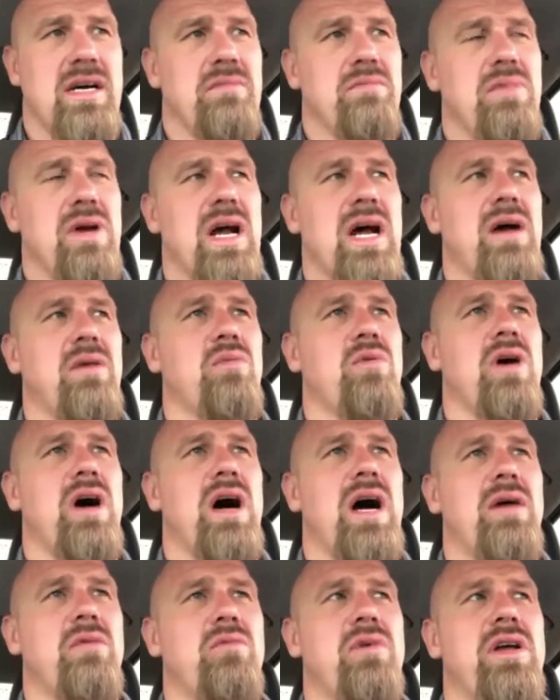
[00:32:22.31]
But I,
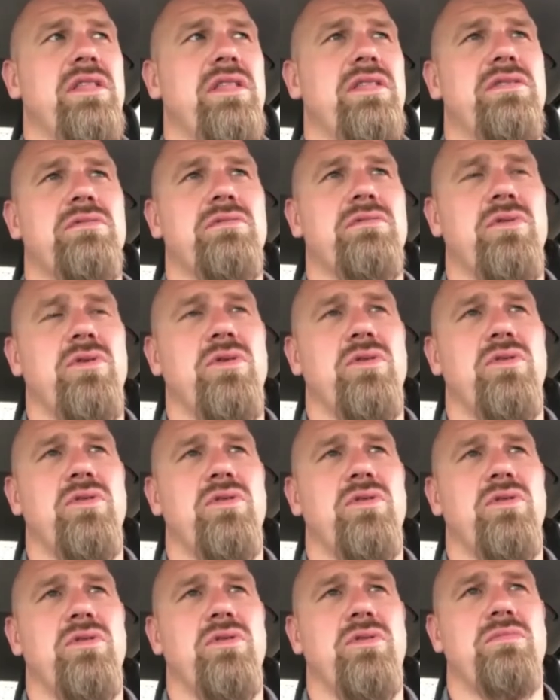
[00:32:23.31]
I went
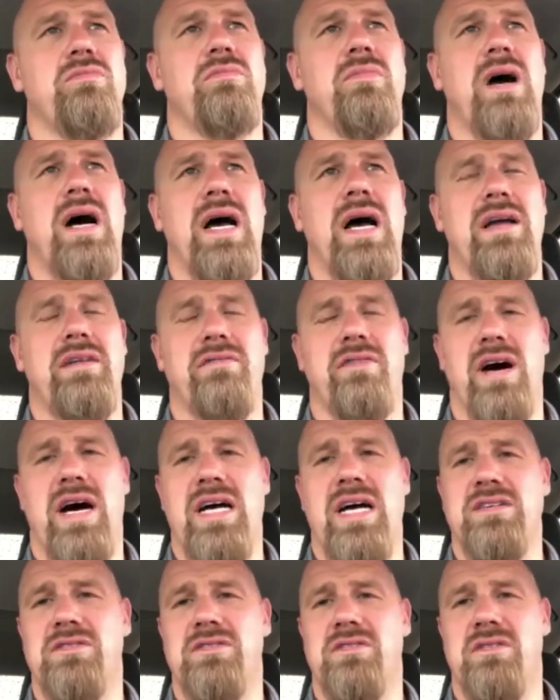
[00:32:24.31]
through my
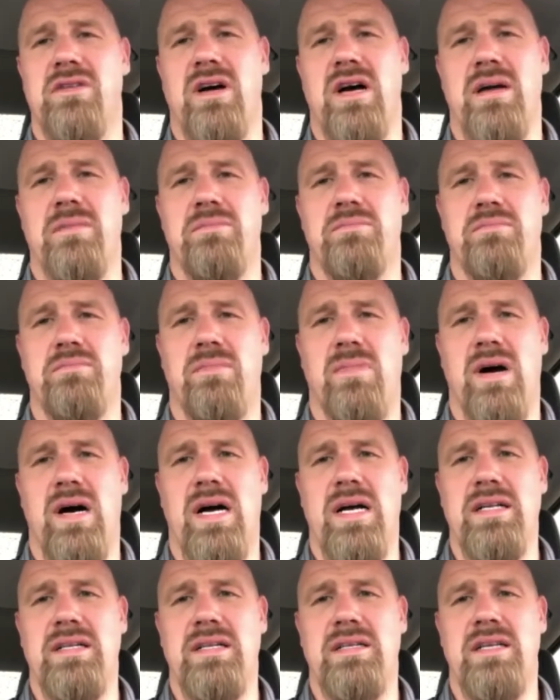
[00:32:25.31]
advisor. I,
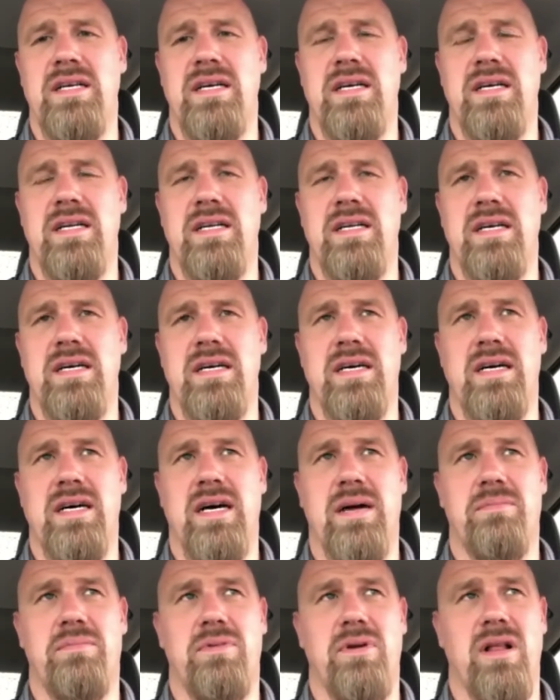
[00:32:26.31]
I did, uh,
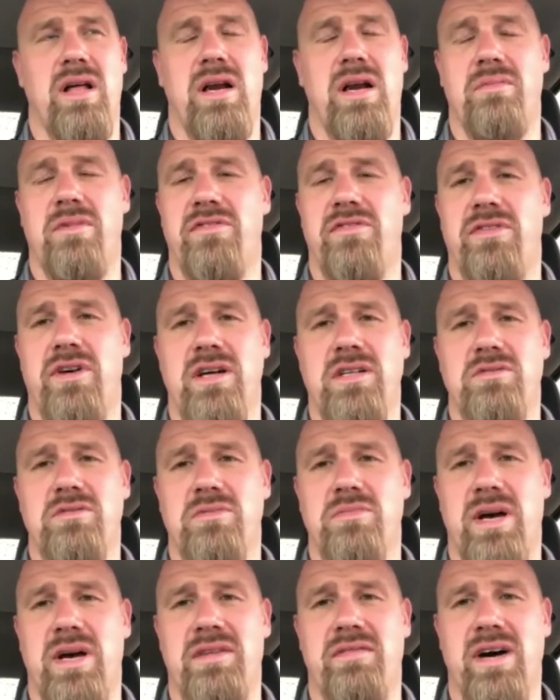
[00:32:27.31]
I put a lot of my funds
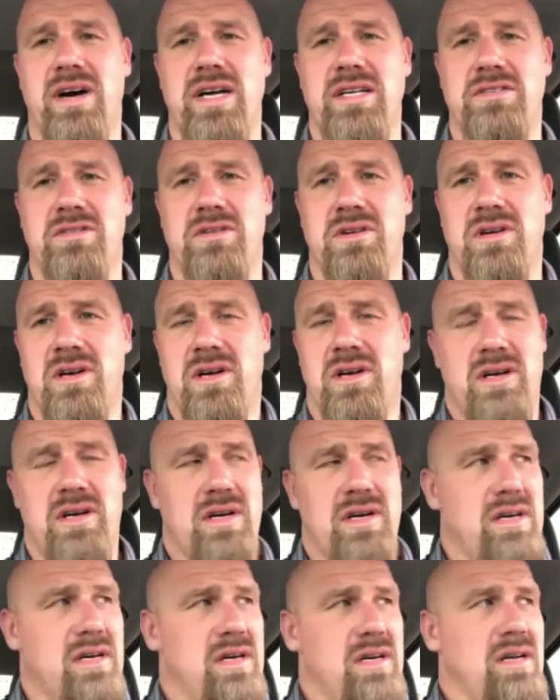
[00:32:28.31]
with my advisor
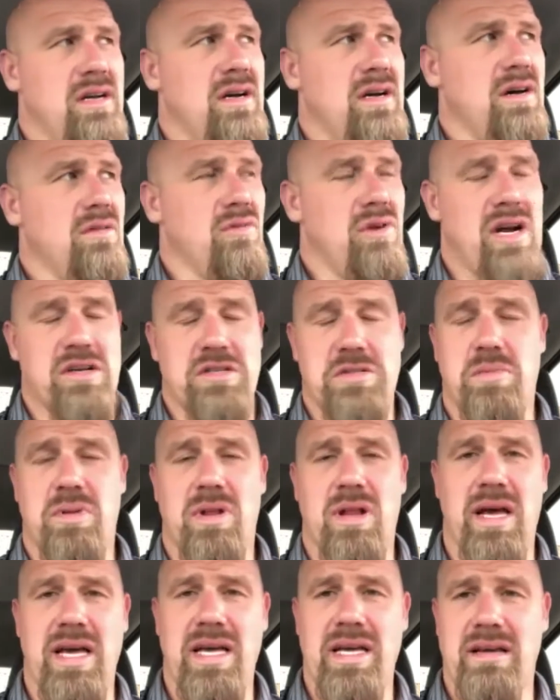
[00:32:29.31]
uh, when I was
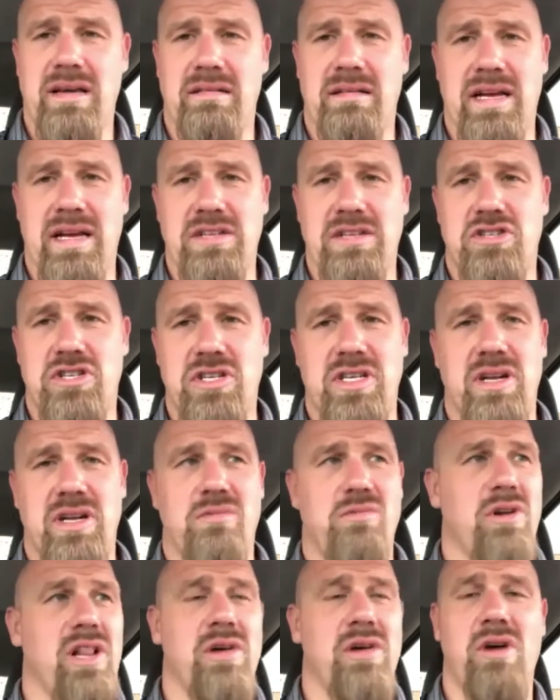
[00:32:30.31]
playing, and she did
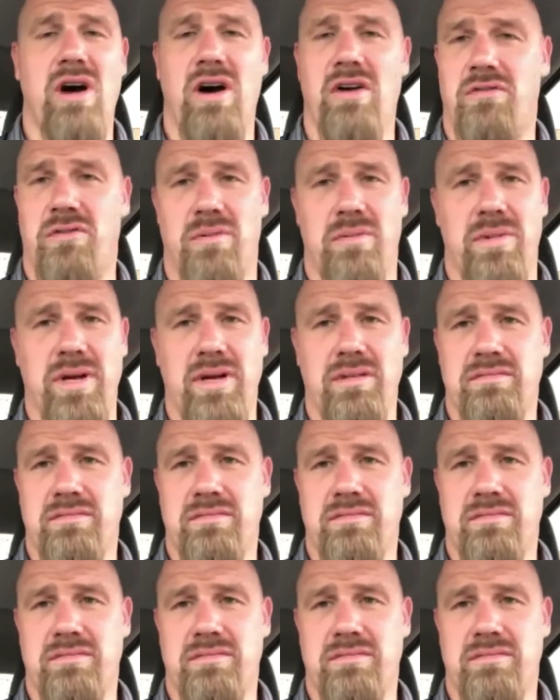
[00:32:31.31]
really well for me